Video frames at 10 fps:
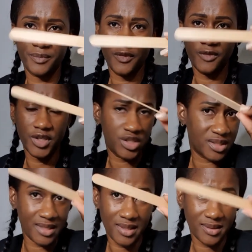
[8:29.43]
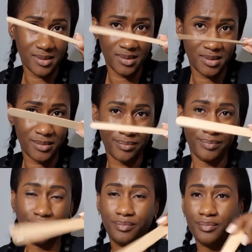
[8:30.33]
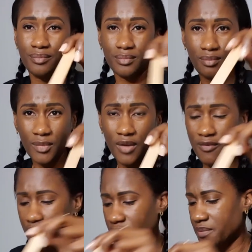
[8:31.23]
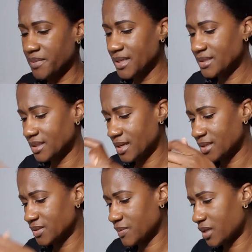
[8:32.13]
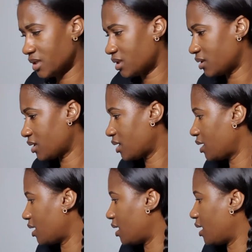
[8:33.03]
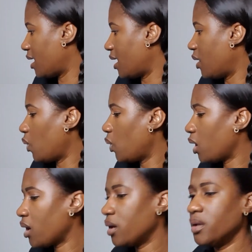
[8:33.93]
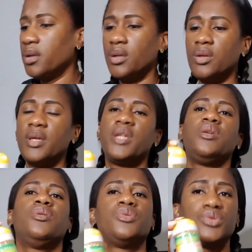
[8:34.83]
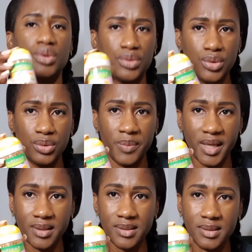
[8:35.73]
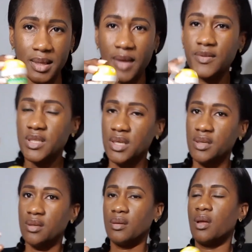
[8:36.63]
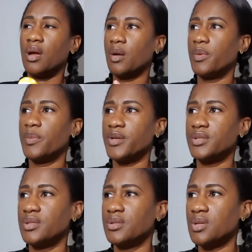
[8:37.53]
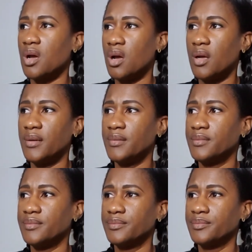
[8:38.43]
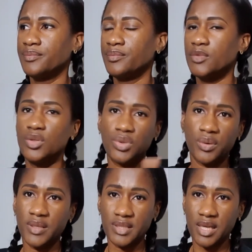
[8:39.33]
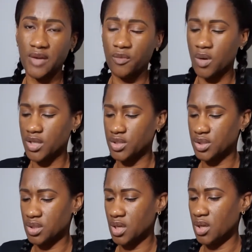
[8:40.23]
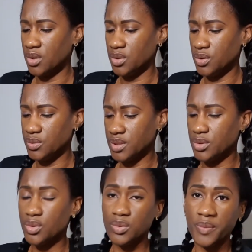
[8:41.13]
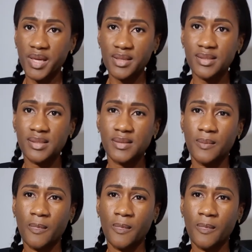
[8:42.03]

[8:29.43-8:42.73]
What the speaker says: fudge sticks for the mixing as well, or you can use toothpicks. I've seen a couple persons on tutorials that I've watched using toothpicks